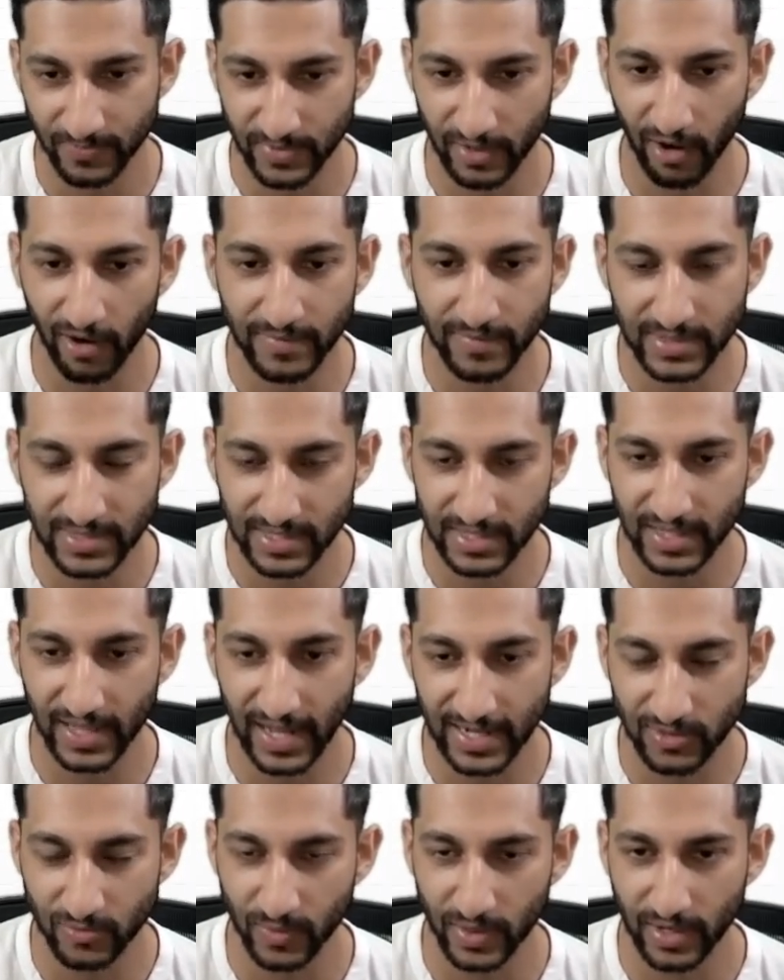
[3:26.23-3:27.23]
Obviously,
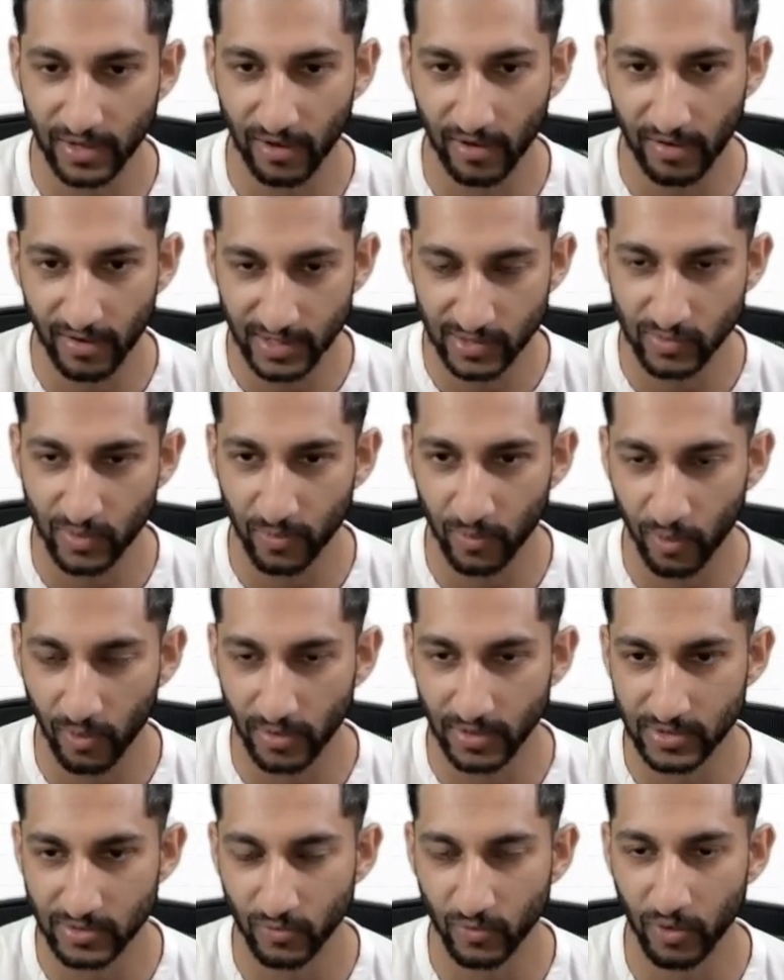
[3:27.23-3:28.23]
that's when earnings
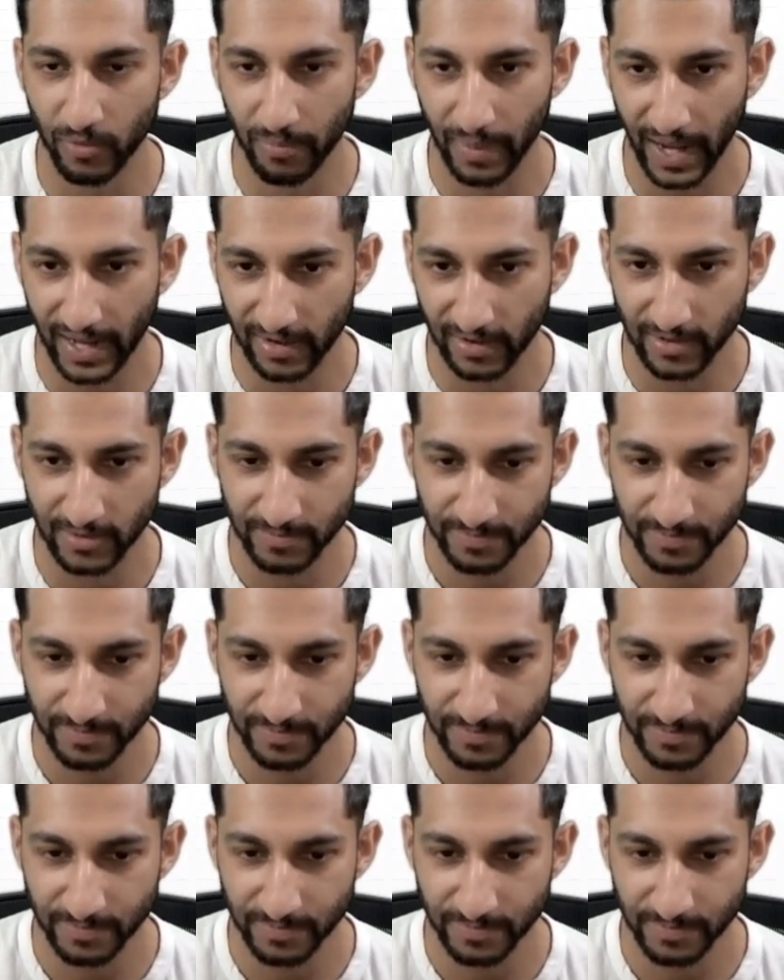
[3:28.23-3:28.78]
reports will matter.